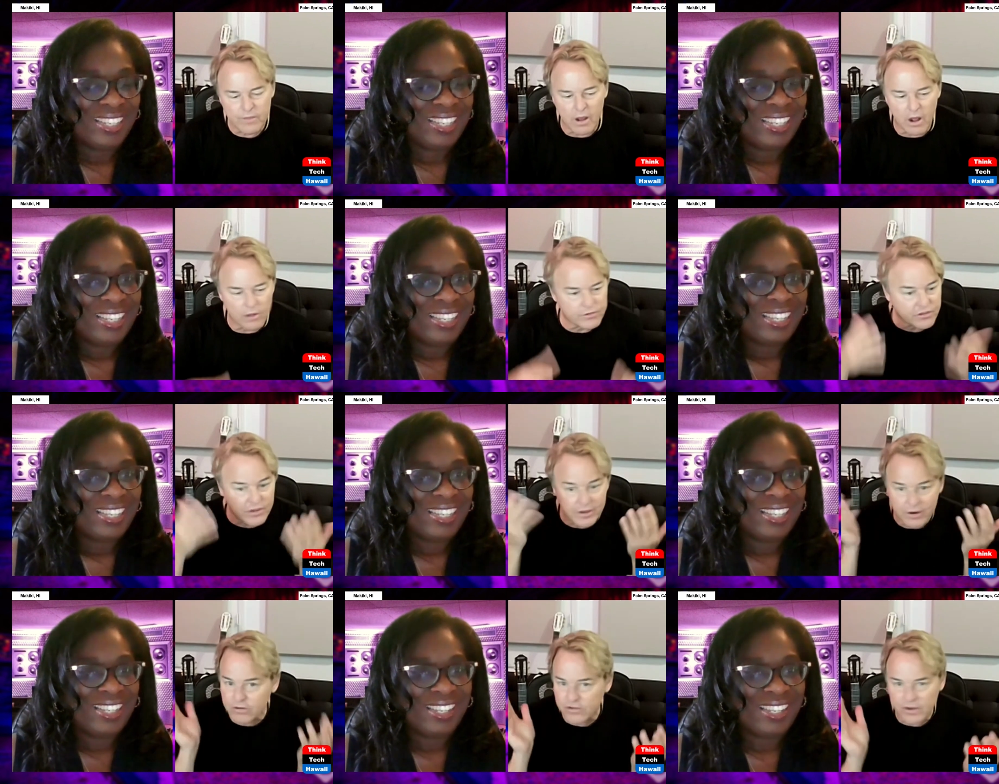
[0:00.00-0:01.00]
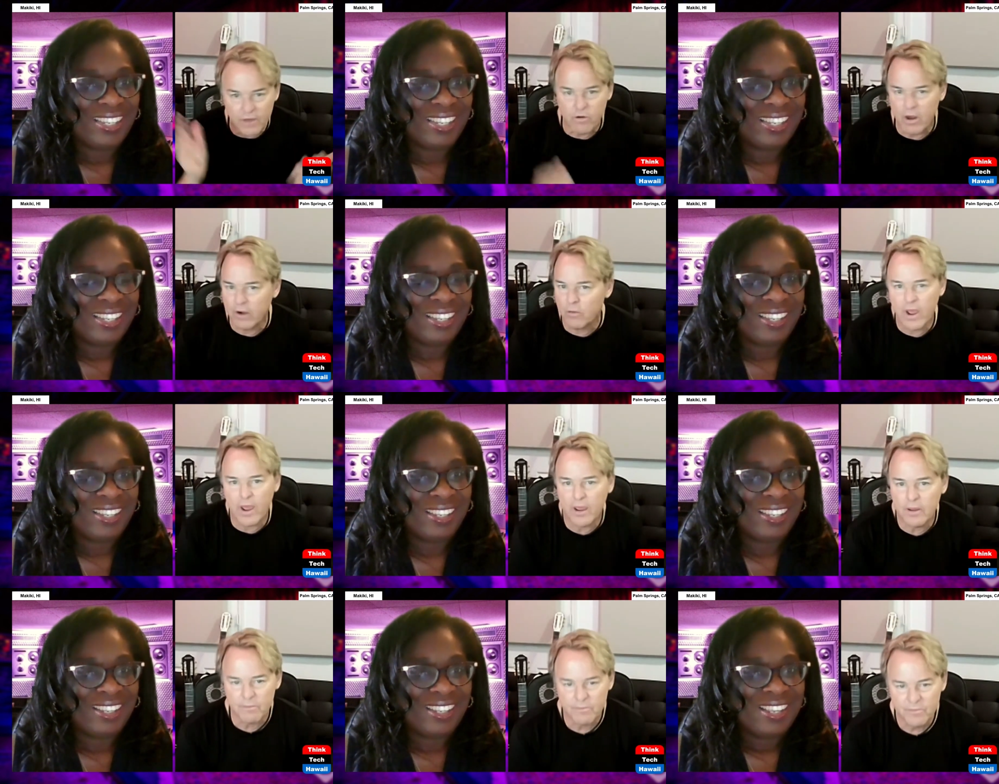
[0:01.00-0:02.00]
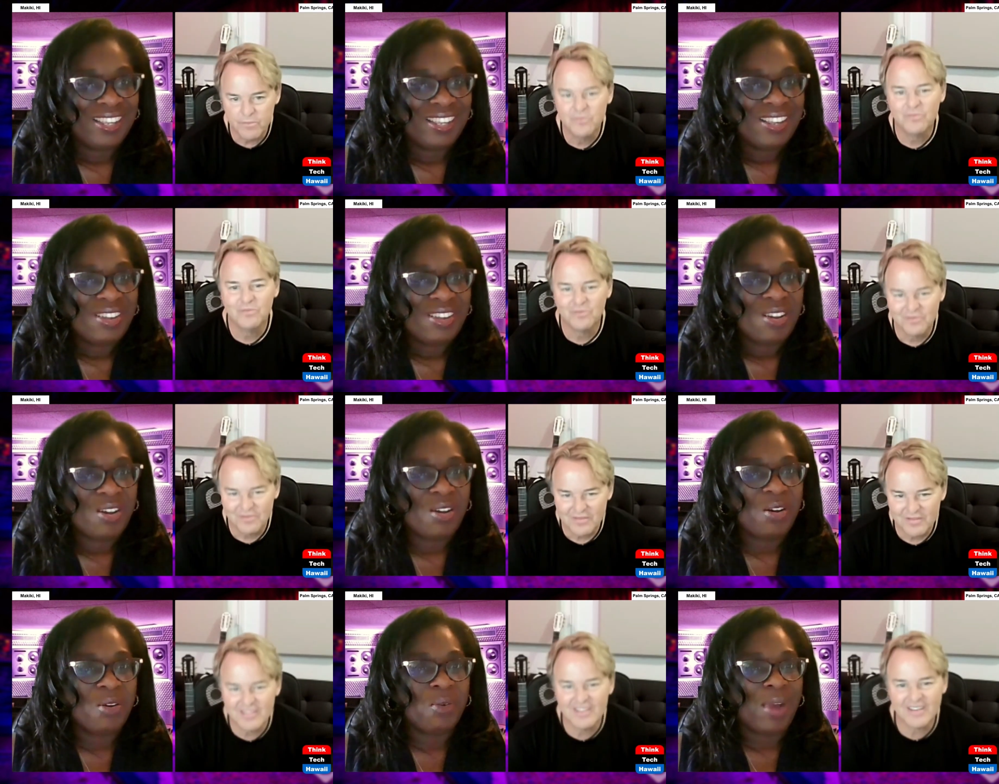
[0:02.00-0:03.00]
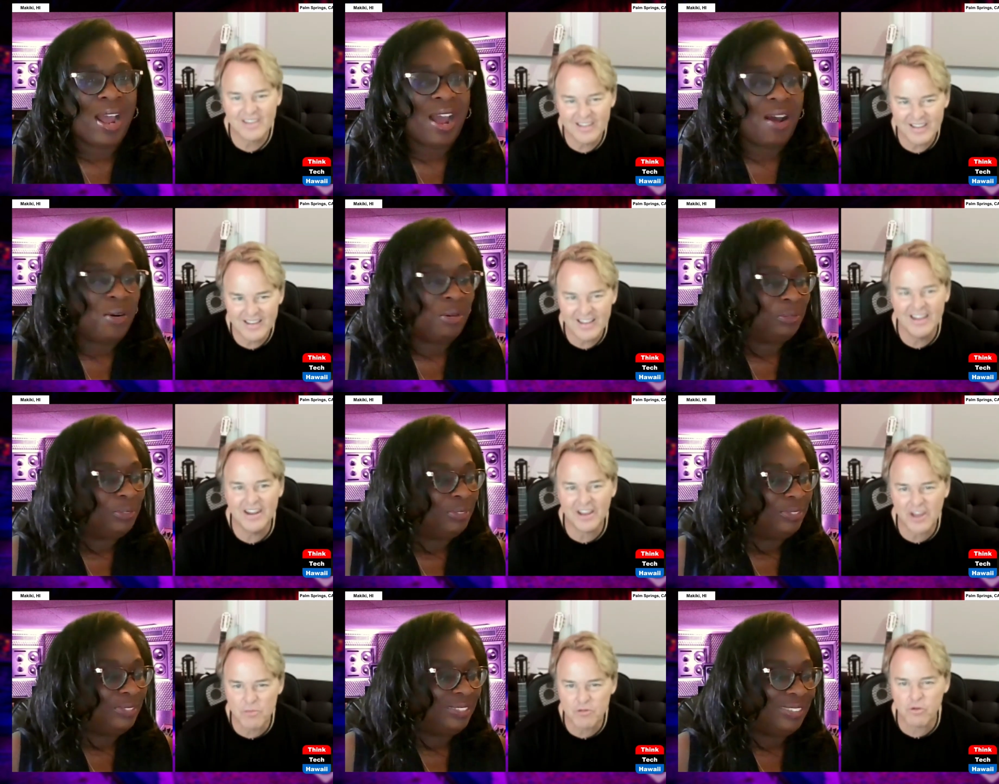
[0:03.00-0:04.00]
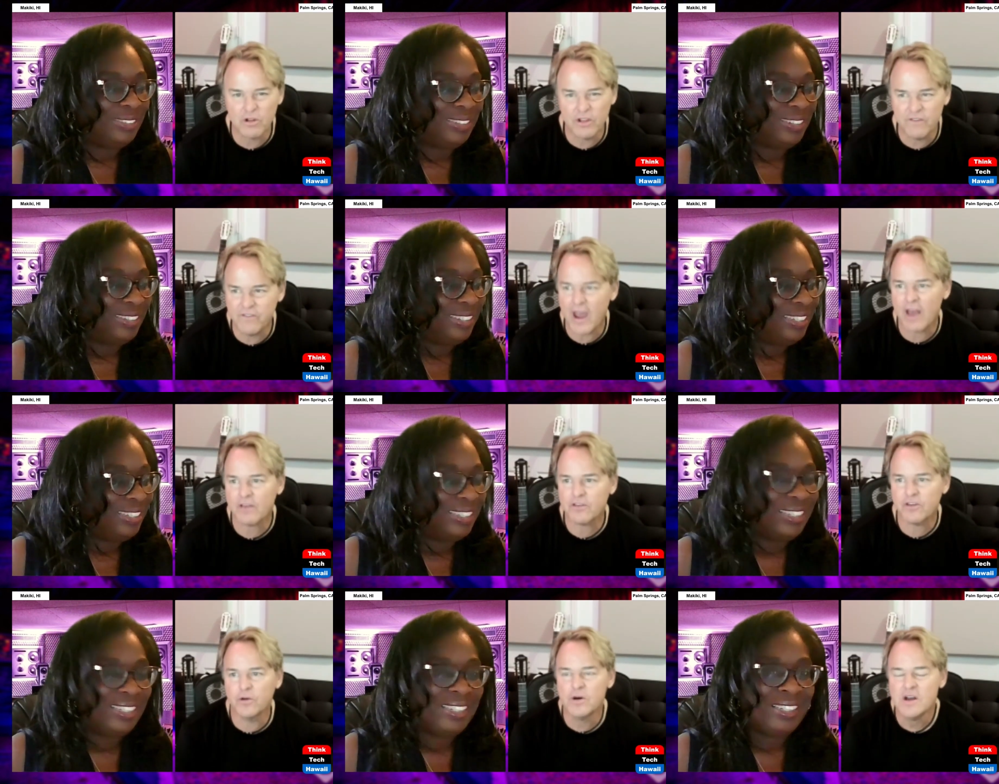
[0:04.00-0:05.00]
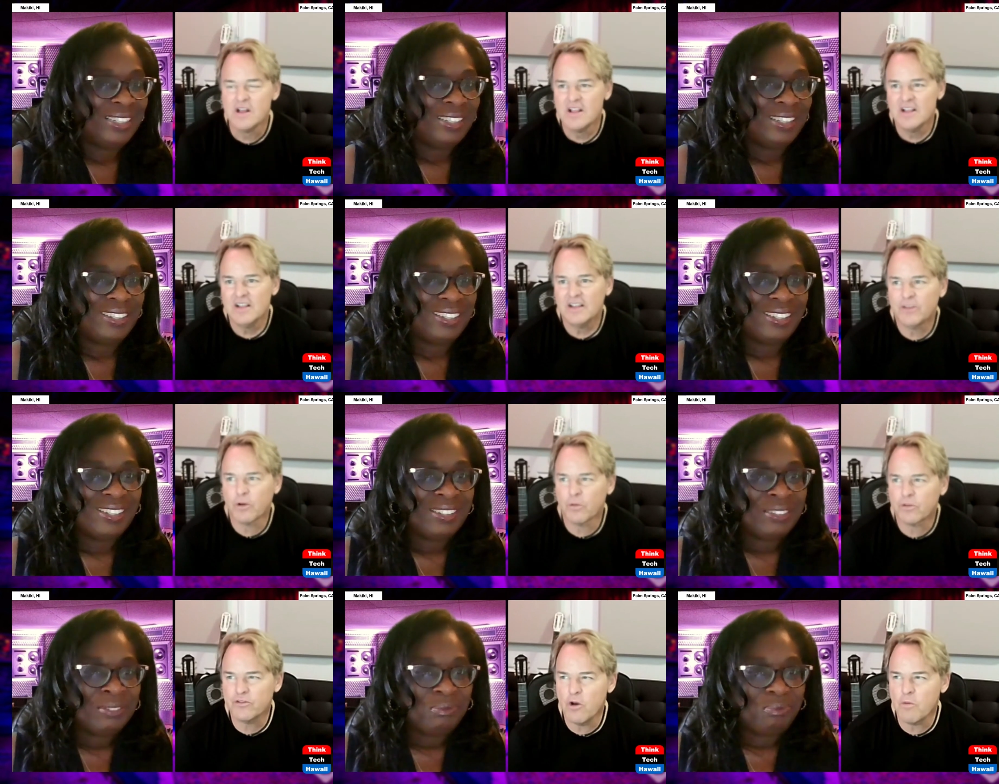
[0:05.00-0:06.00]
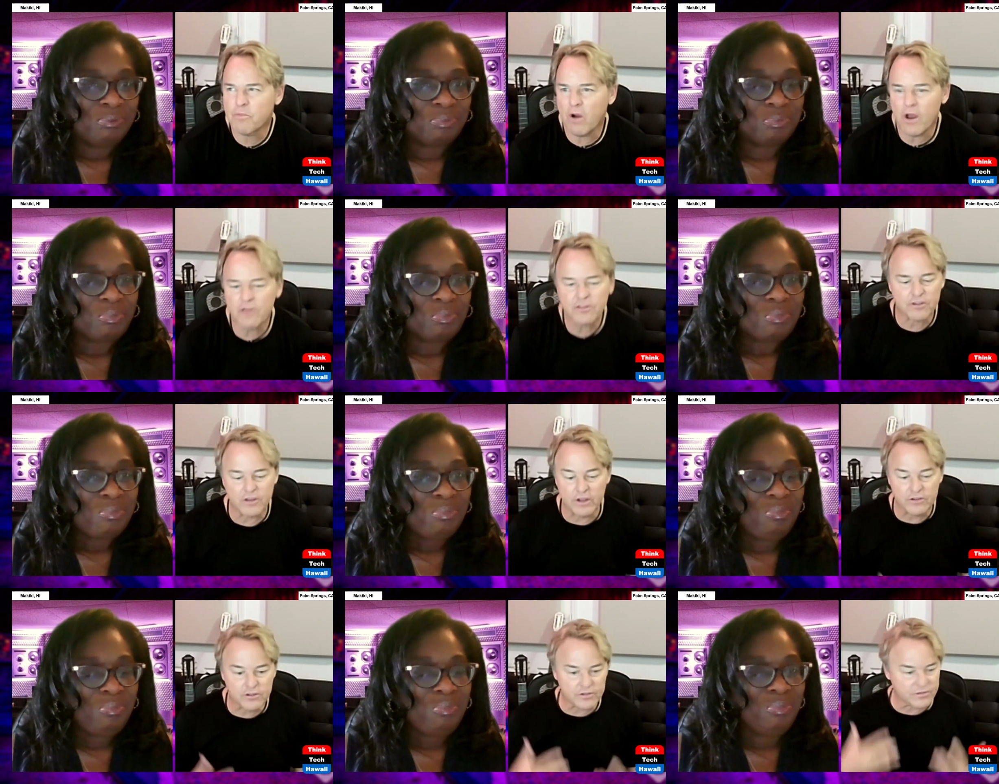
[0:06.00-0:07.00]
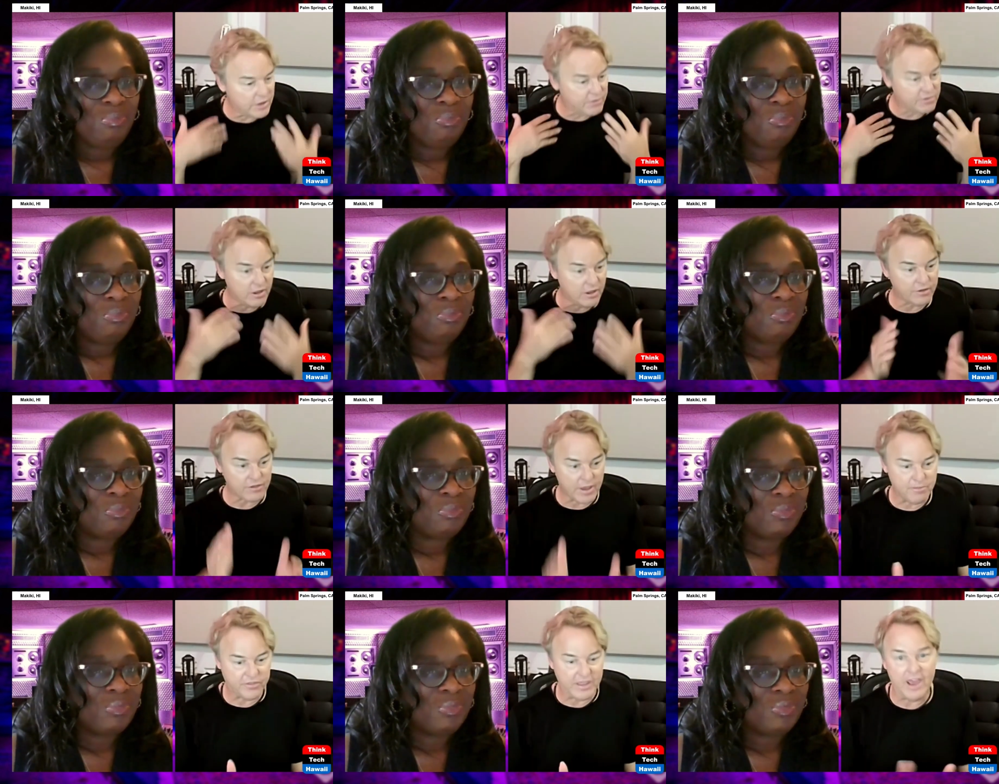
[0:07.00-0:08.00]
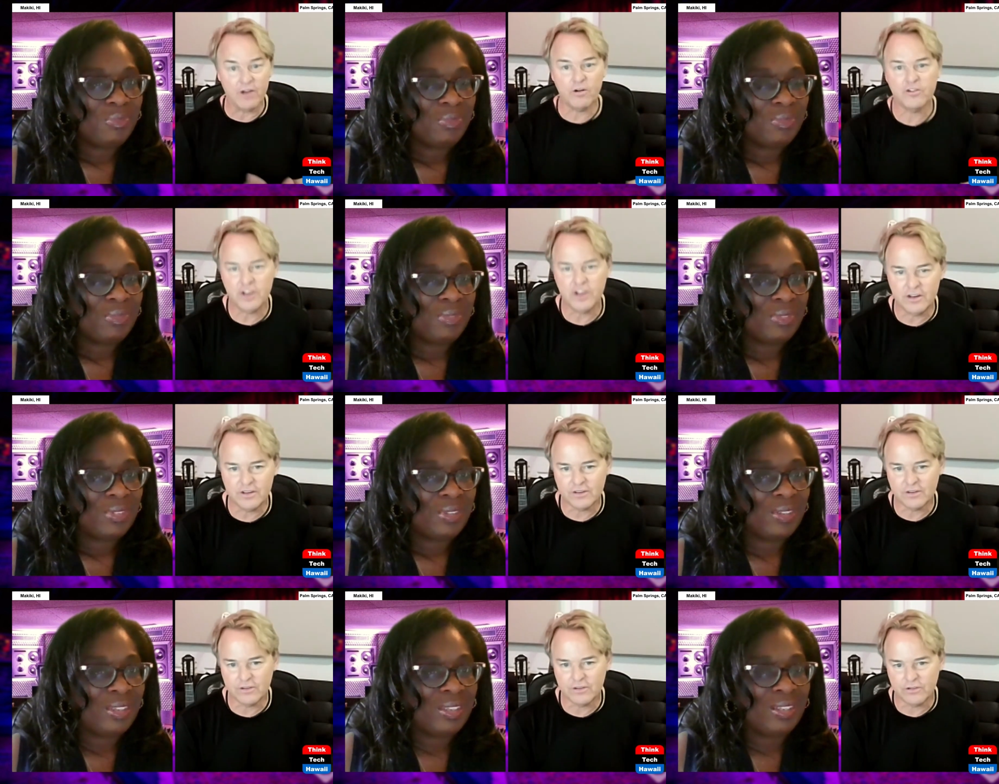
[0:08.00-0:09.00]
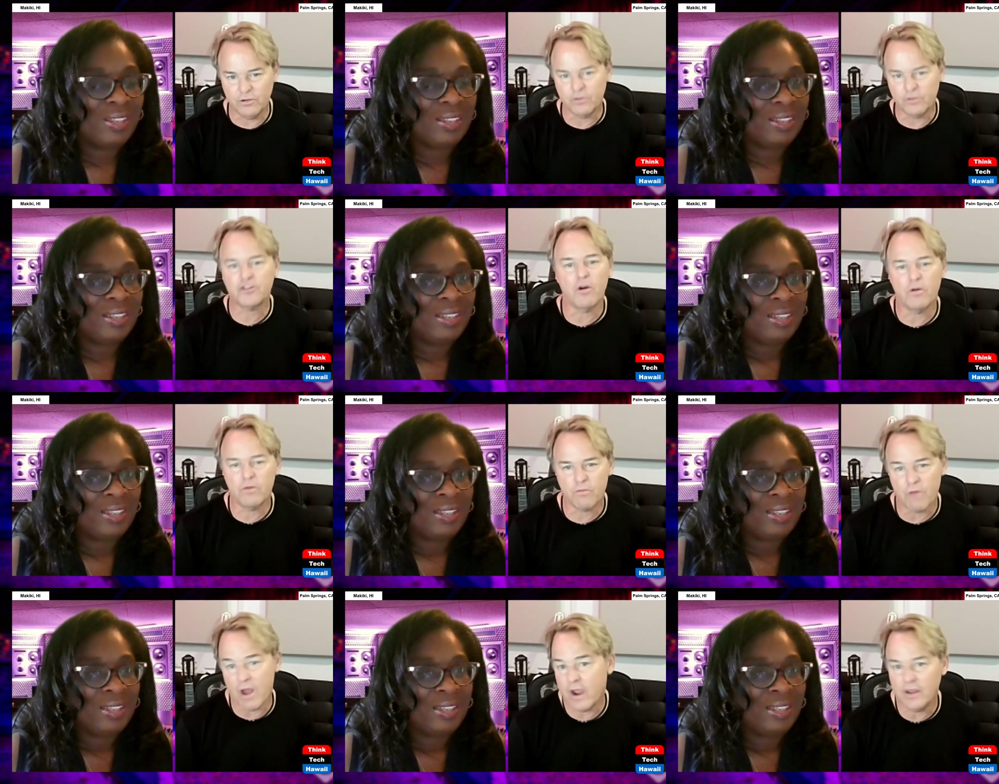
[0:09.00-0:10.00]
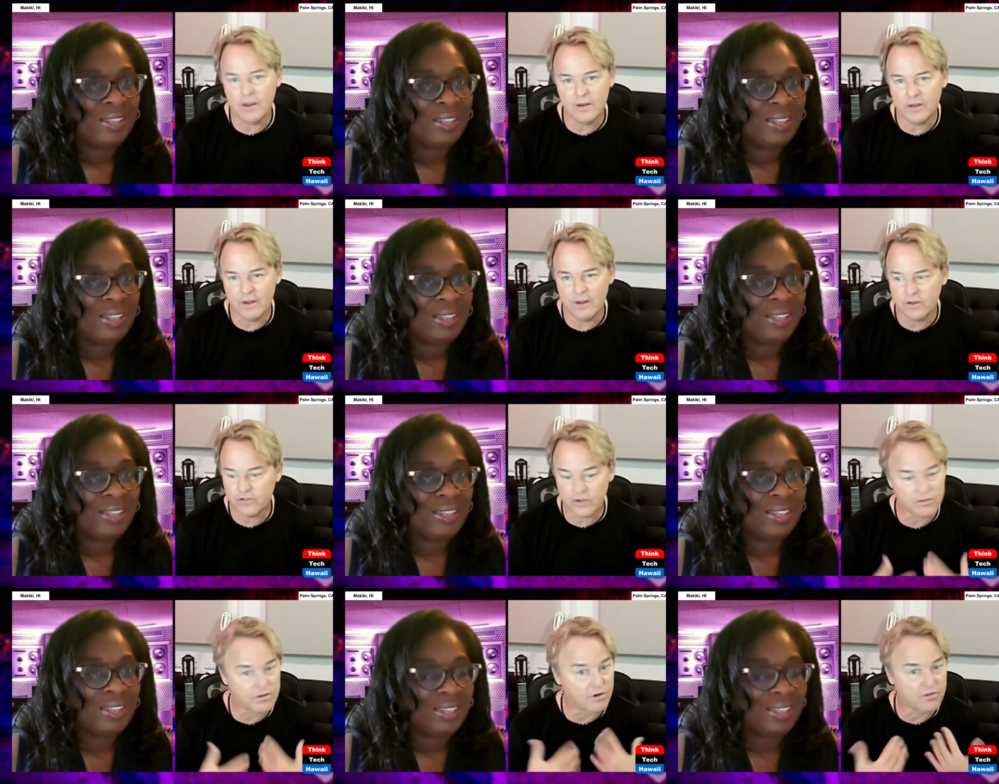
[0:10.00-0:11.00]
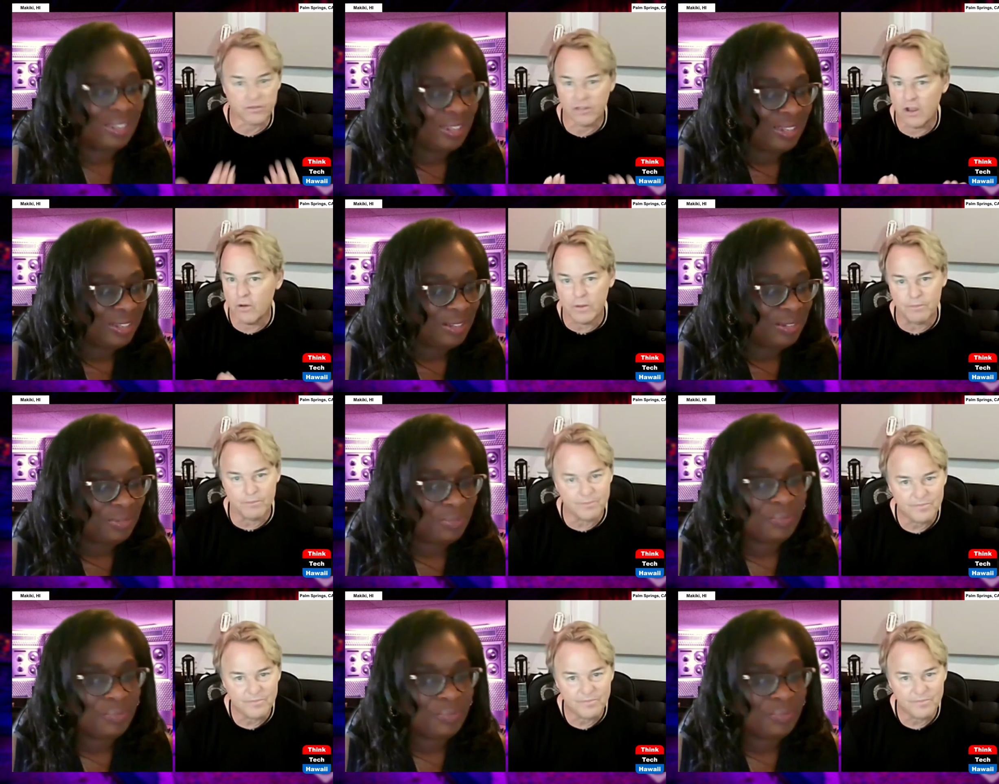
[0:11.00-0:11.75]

Speaker 1: I'll just hear stuff right away. Oh, wow. It comes really fast. So there was no process. I just, as long as I put the energy to start writing, and it just starts flowing.